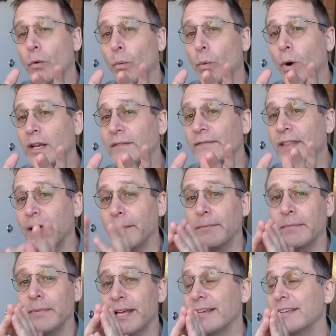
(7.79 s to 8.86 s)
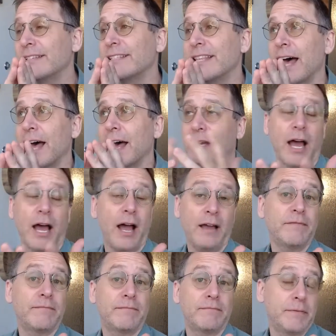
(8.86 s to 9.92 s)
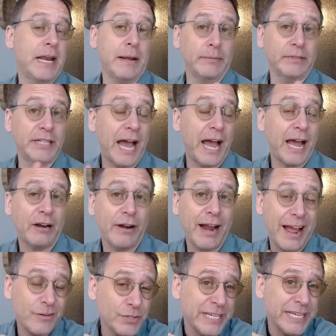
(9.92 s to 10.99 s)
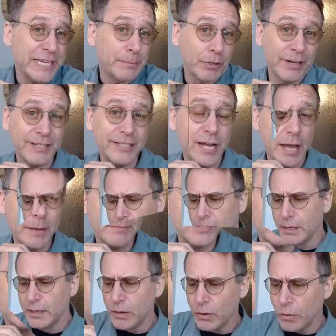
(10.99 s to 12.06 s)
One of them is that I've been able to hire a housekeeper at times.